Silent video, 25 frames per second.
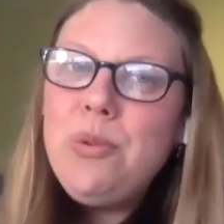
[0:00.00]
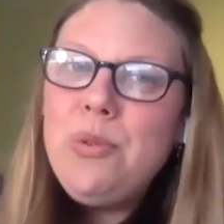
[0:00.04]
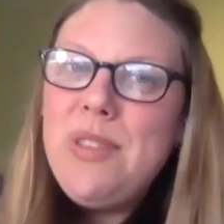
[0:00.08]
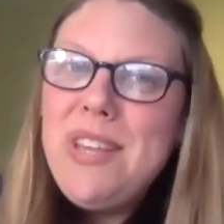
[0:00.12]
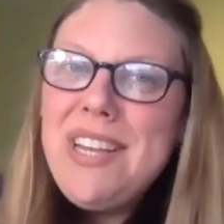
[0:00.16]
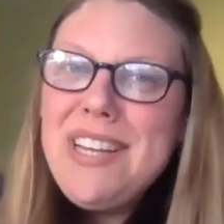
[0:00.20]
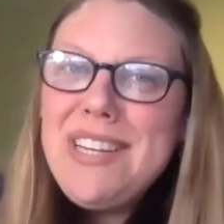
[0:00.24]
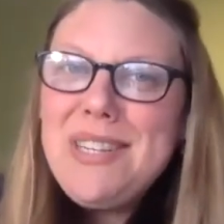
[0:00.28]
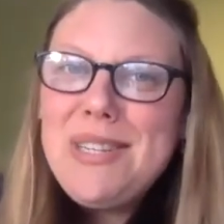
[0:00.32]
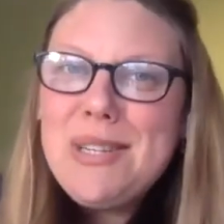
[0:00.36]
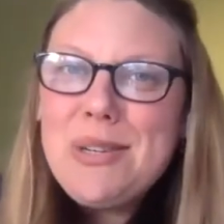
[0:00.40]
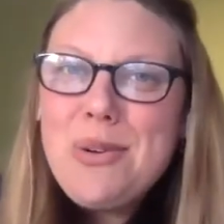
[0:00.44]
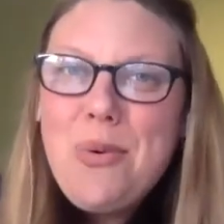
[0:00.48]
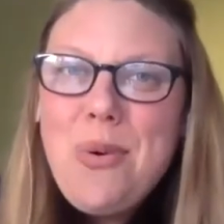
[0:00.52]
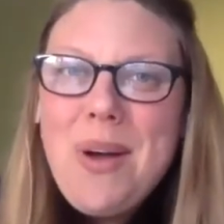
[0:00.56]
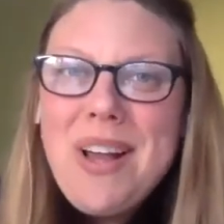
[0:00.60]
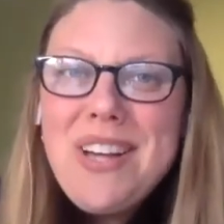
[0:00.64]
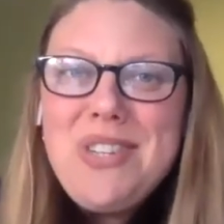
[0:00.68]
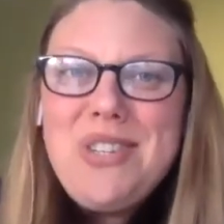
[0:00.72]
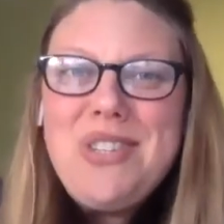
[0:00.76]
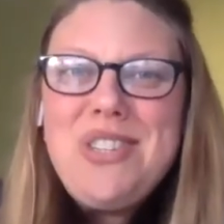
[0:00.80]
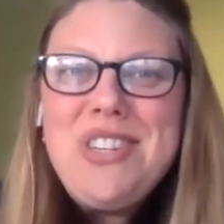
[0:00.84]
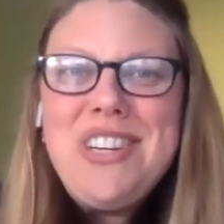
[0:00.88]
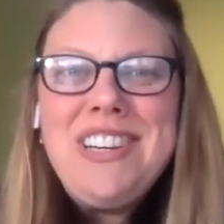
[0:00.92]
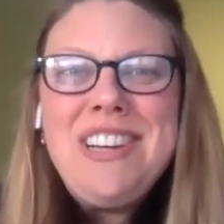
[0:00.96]
This
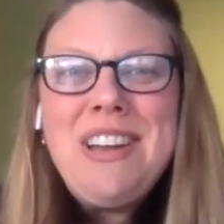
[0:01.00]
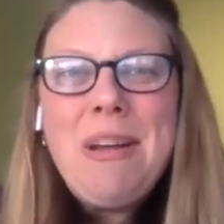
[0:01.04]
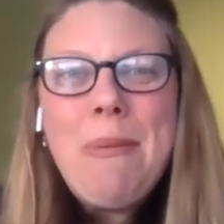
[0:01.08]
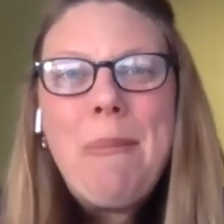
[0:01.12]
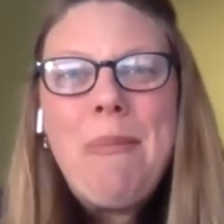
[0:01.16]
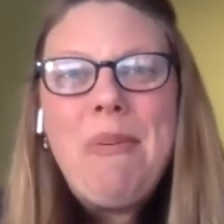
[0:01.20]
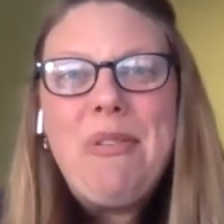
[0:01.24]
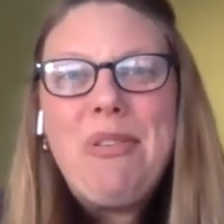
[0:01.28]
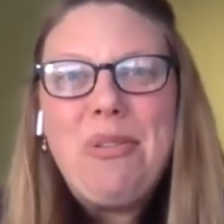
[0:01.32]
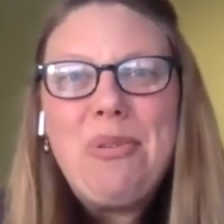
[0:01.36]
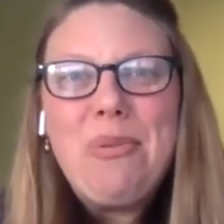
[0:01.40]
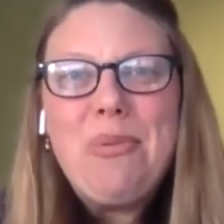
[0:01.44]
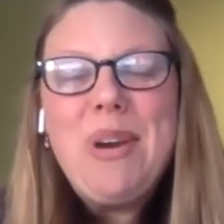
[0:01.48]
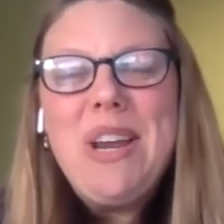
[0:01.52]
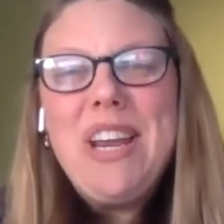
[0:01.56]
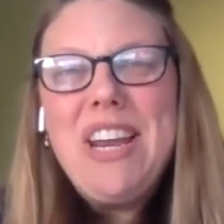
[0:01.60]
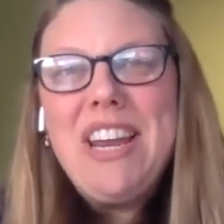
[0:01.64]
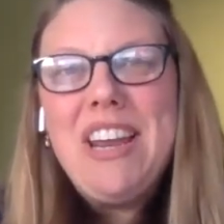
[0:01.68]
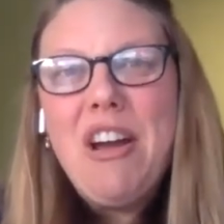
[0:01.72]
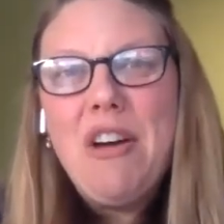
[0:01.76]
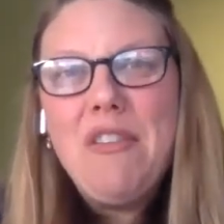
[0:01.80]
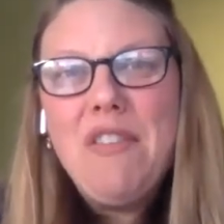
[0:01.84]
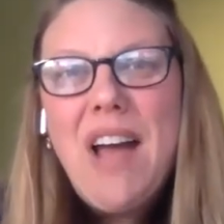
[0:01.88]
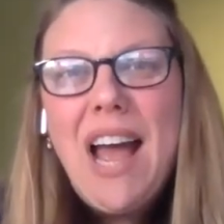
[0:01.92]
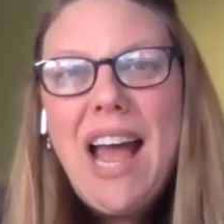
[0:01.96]
question number
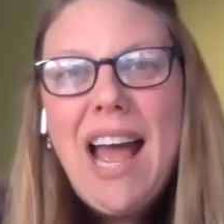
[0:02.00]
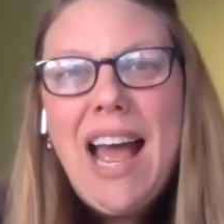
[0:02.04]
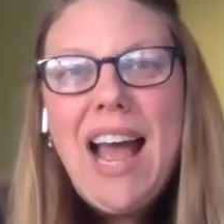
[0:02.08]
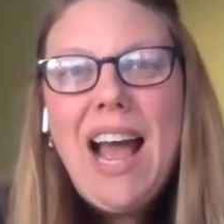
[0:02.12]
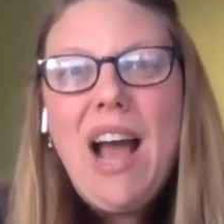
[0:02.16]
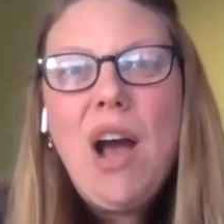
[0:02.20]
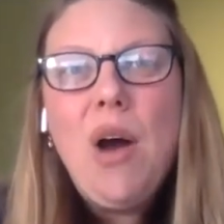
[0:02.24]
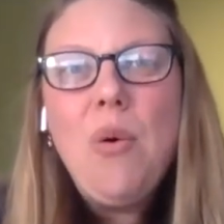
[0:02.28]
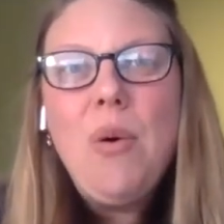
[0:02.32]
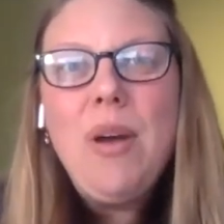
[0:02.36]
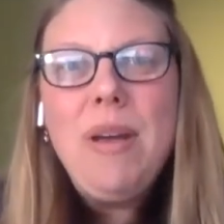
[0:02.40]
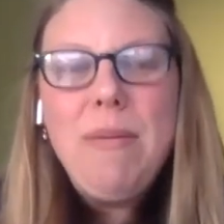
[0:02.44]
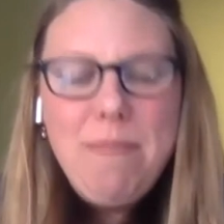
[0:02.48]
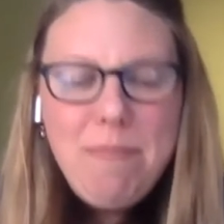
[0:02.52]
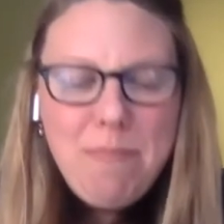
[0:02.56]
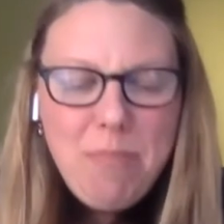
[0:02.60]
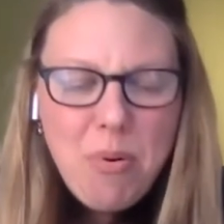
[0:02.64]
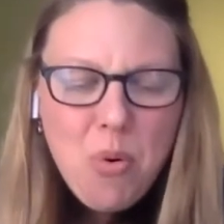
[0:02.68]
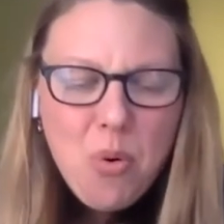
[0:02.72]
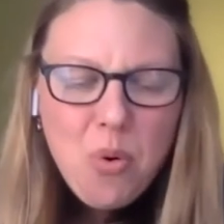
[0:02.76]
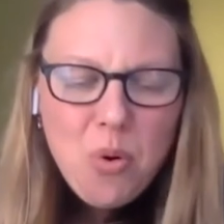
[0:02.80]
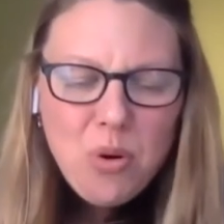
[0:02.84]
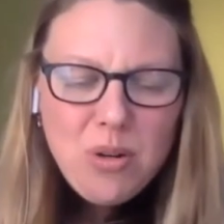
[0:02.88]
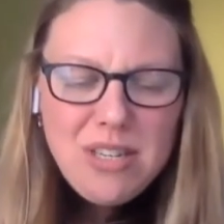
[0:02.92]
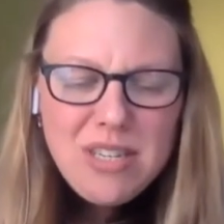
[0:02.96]
3 of how
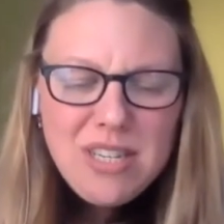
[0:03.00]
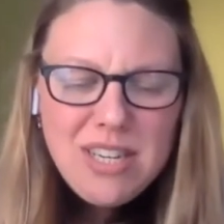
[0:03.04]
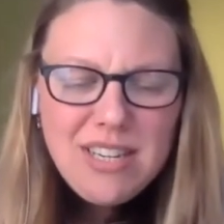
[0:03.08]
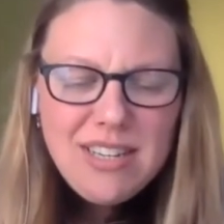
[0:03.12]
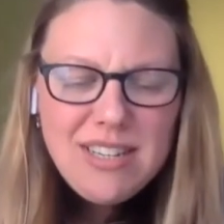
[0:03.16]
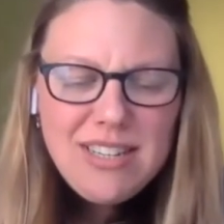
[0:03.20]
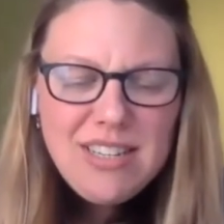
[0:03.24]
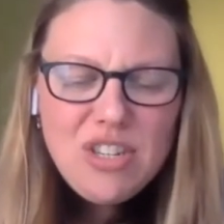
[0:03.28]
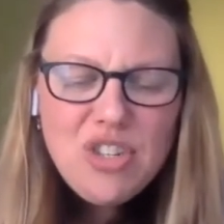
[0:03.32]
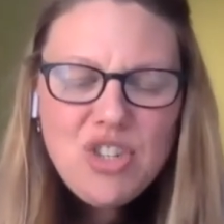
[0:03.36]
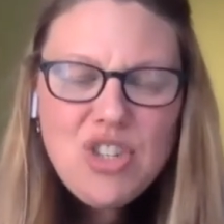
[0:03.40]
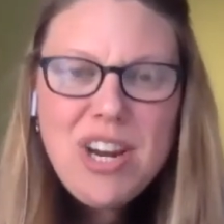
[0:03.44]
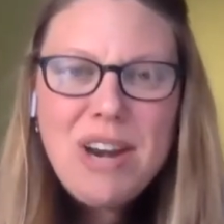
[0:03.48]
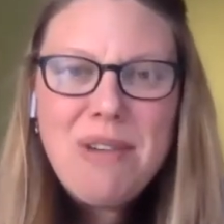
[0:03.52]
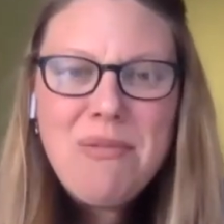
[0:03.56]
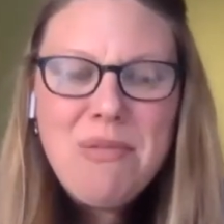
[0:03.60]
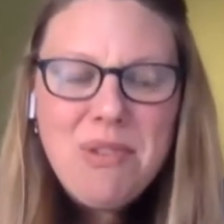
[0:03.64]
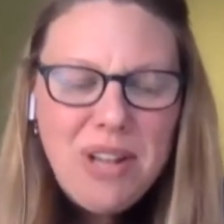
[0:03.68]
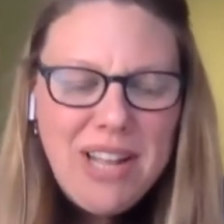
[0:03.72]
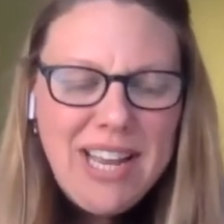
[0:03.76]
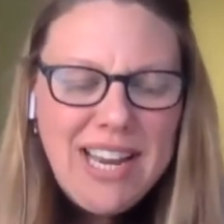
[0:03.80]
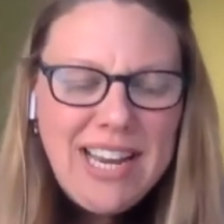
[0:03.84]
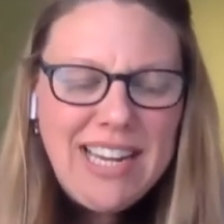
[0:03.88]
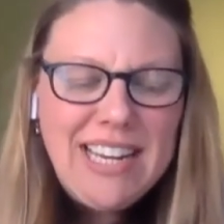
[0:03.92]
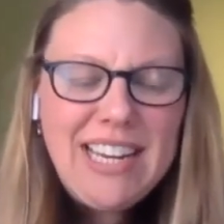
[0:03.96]
important
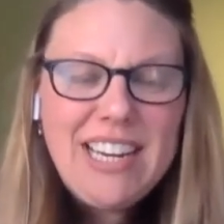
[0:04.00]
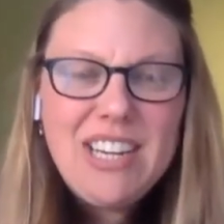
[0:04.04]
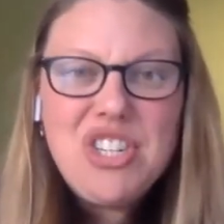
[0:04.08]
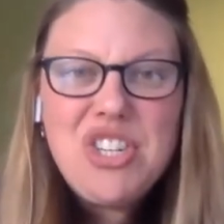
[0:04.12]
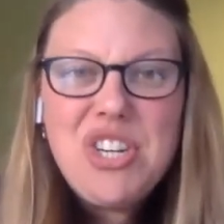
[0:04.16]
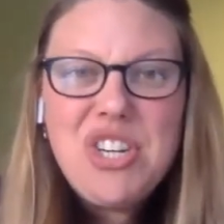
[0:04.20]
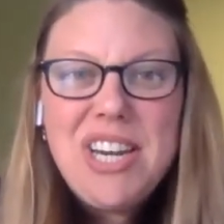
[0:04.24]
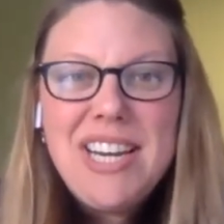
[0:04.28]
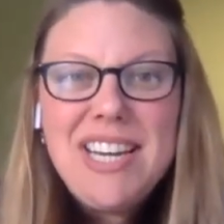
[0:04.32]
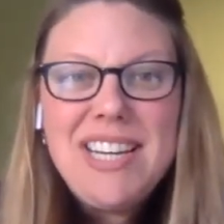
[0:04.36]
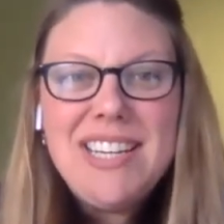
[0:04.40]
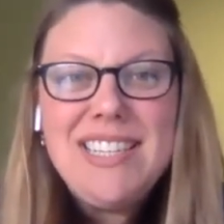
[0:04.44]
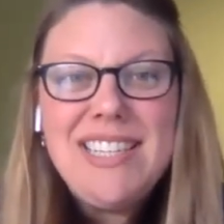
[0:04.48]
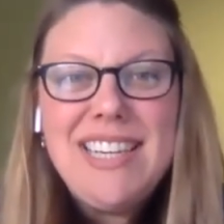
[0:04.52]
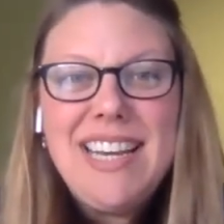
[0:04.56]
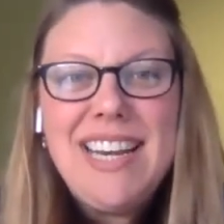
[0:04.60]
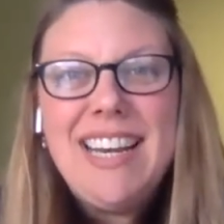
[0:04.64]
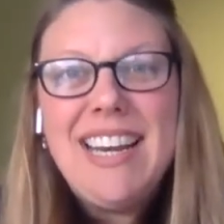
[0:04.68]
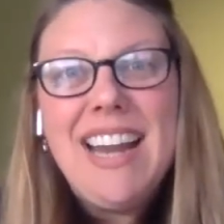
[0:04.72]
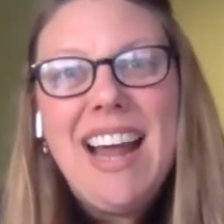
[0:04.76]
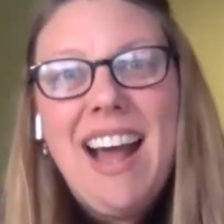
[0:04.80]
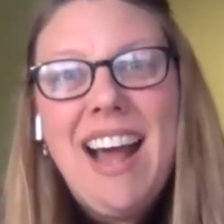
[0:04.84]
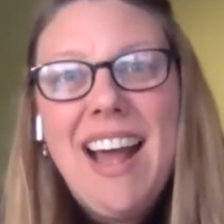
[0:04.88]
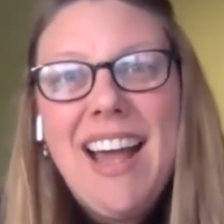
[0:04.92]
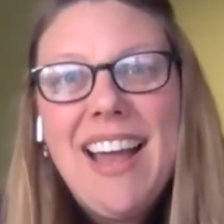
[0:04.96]
general English is
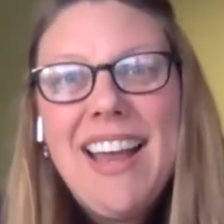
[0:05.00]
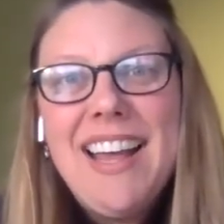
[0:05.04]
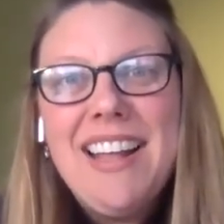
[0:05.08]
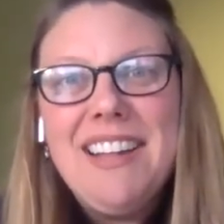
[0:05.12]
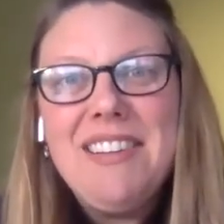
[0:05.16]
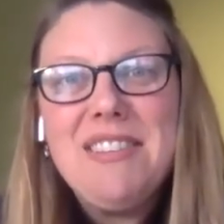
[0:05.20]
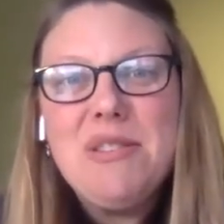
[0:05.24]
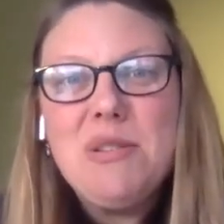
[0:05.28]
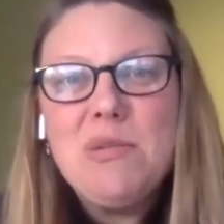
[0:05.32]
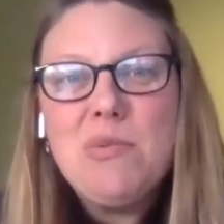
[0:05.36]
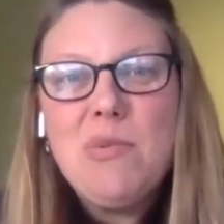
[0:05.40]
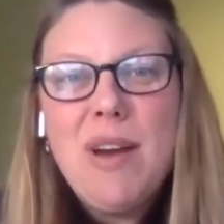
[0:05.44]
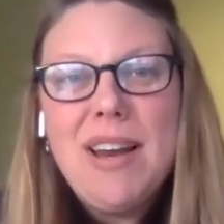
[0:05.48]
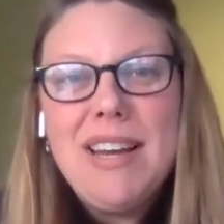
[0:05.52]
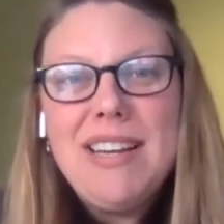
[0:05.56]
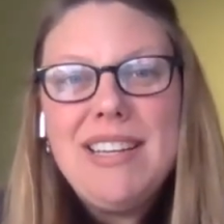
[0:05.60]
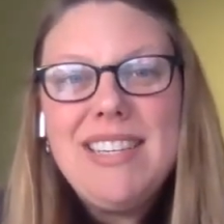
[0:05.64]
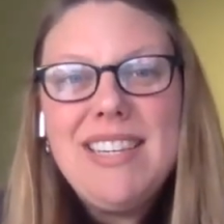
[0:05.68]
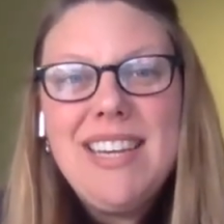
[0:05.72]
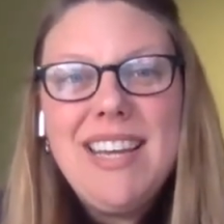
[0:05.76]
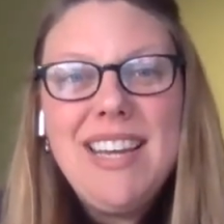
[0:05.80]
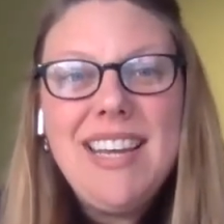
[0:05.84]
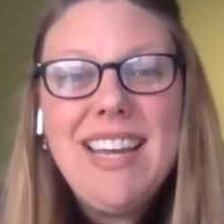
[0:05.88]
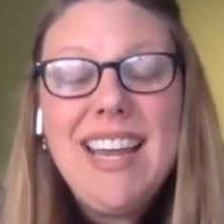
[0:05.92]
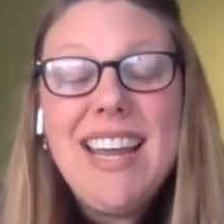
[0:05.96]
in IELTS
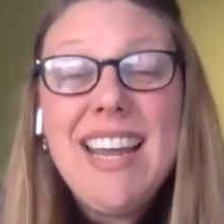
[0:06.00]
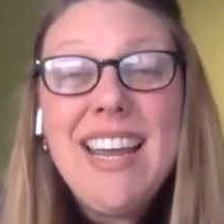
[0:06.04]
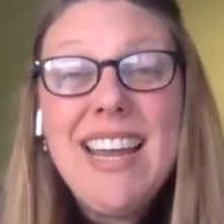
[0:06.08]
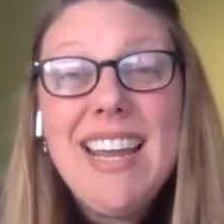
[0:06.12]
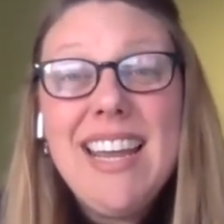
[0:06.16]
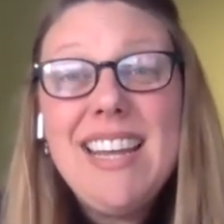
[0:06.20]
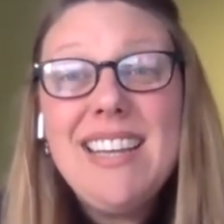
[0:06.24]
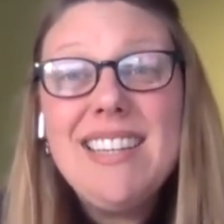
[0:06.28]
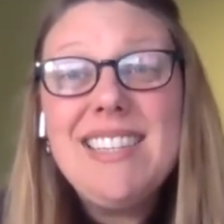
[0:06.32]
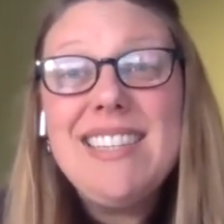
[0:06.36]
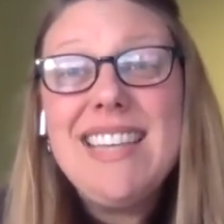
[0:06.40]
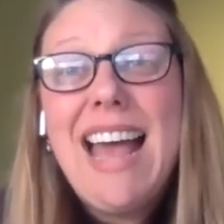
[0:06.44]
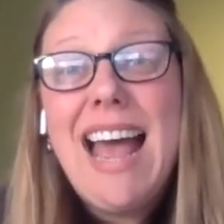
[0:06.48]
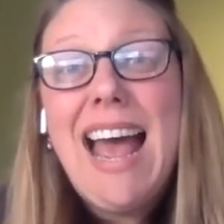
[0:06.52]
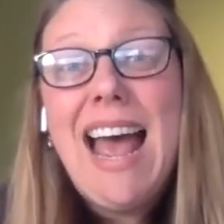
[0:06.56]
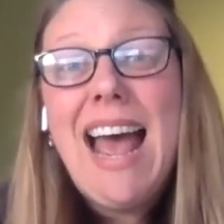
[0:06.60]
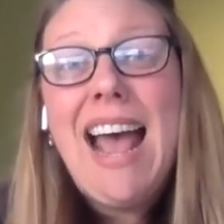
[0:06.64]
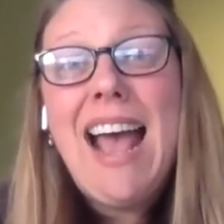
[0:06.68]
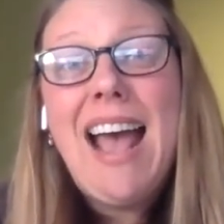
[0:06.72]
writing is